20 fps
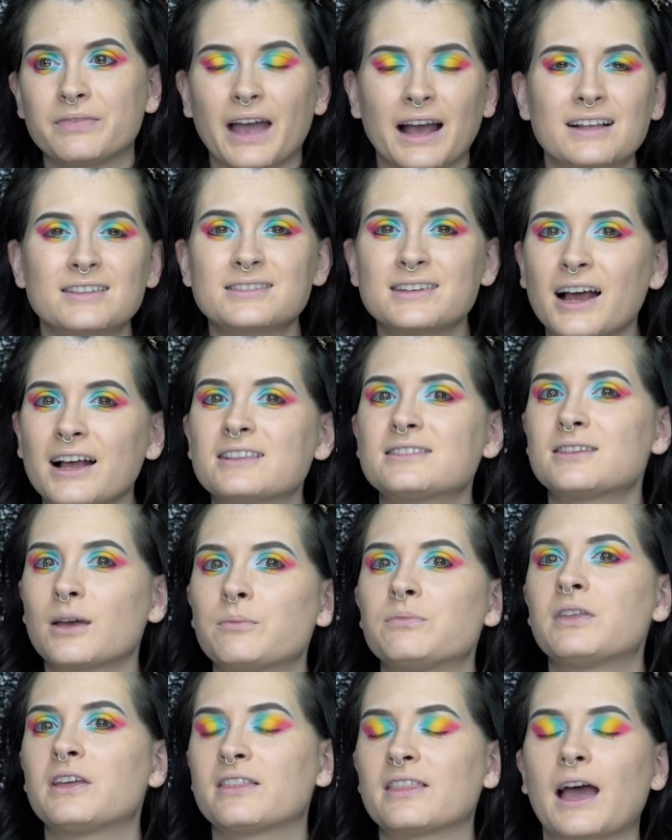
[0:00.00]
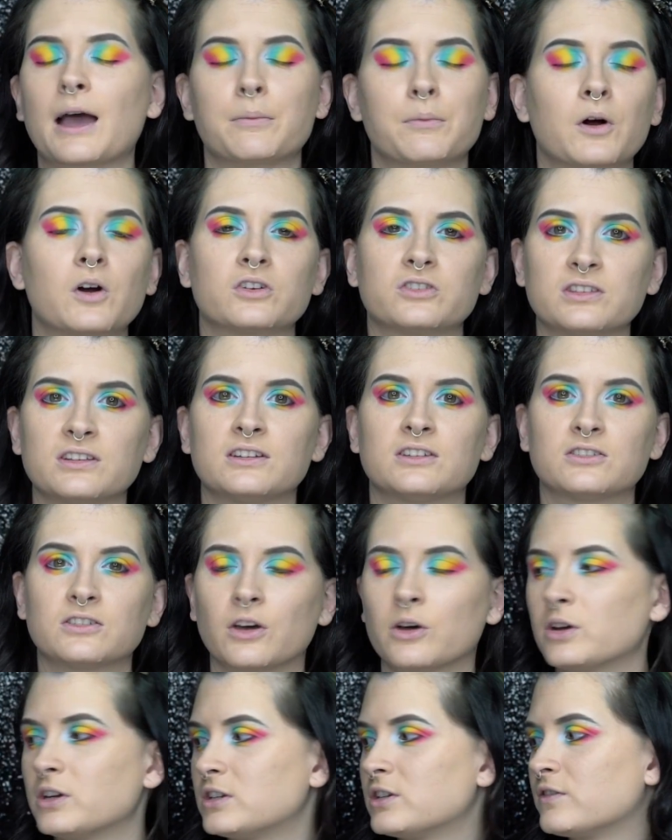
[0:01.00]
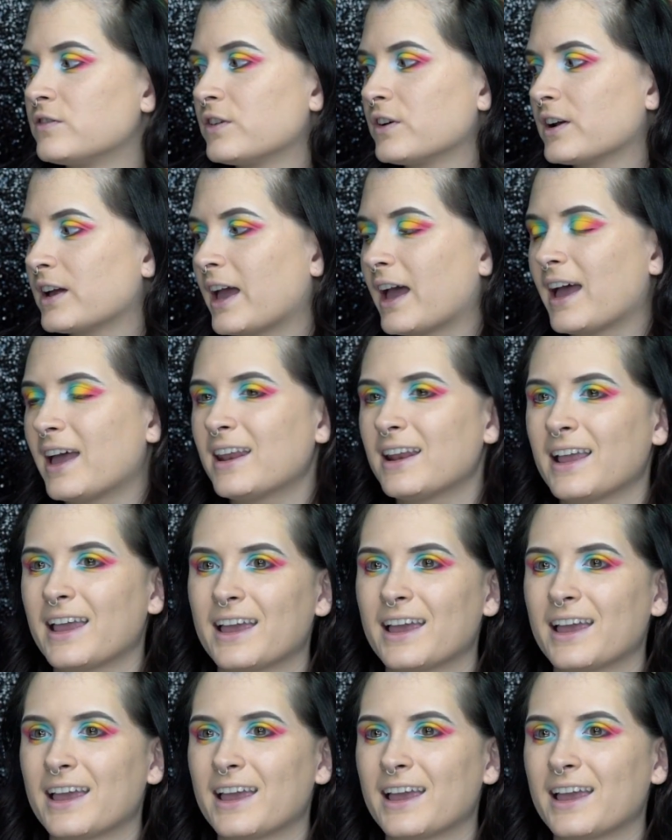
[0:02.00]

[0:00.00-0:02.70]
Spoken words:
that's not something that person is going to forget,